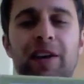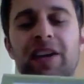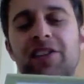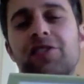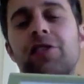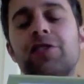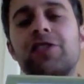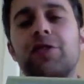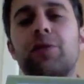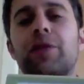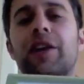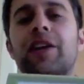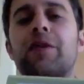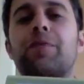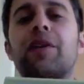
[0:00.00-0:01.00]
Again, it's closely
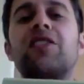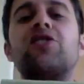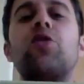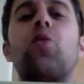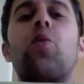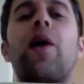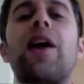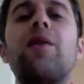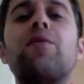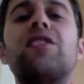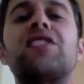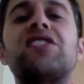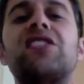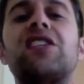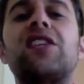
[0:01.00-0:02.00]
related, but it's the way we
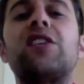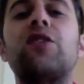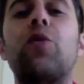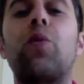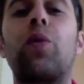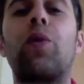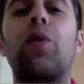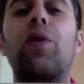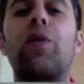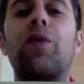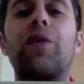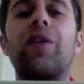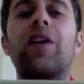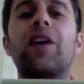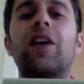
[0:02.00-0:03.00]
see the world,
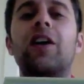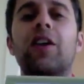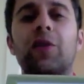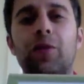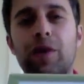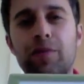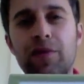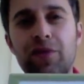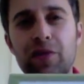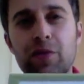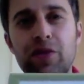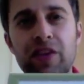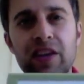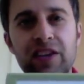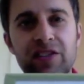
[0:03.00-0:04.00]
the way we
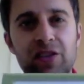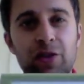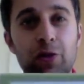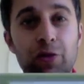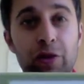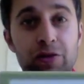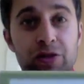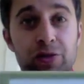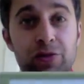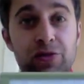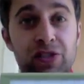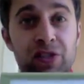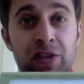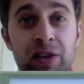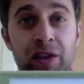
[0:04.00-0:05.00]
view things. So those who
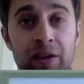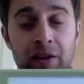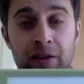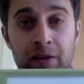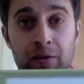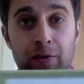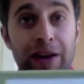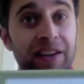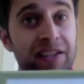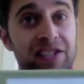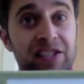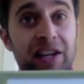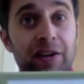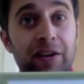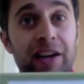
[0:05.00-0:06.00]
write
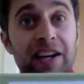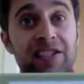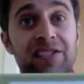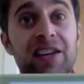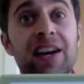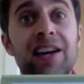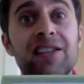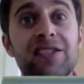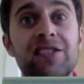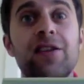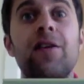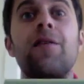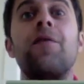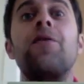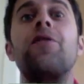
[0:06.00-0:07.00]
these standardized tests
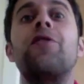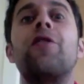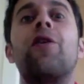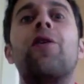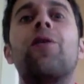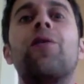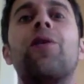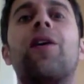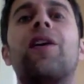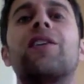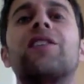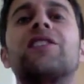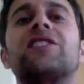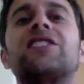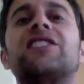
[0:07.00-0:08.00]
no
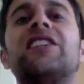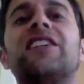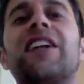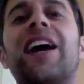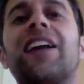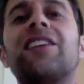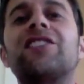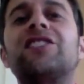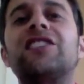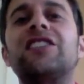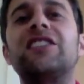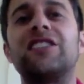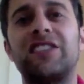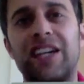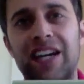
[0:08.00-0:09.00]
longer see
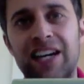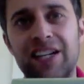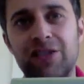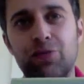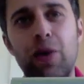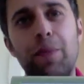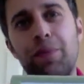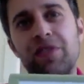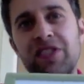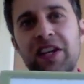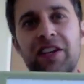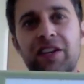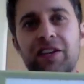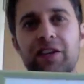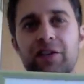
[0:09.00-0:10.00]
analogies as
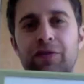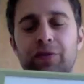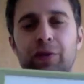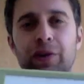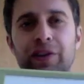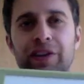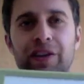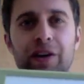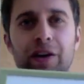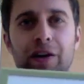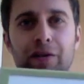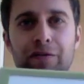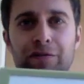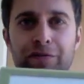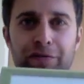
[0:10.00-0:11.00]
representative, really,
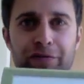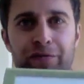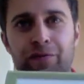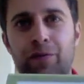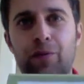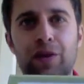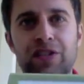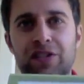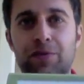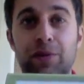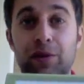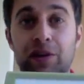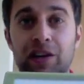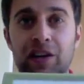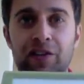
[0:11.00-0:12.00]
of one's
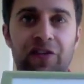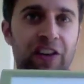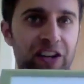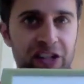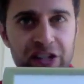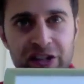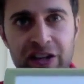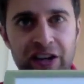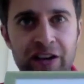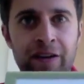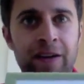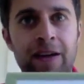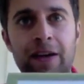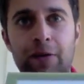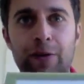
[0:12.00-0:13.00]
ability to function in
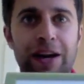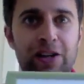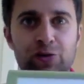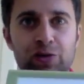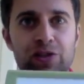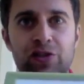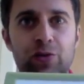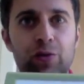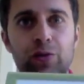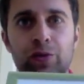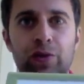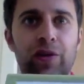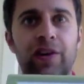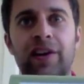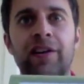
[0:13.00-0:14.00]
graduate
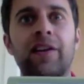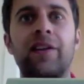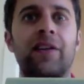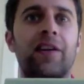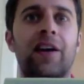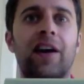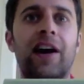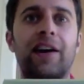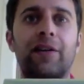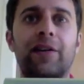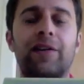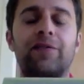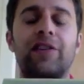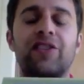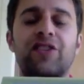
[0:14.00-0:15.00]
school or at higher
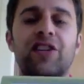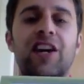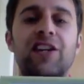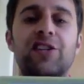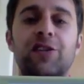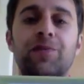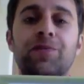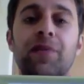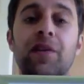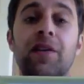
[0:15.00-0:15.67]
level education.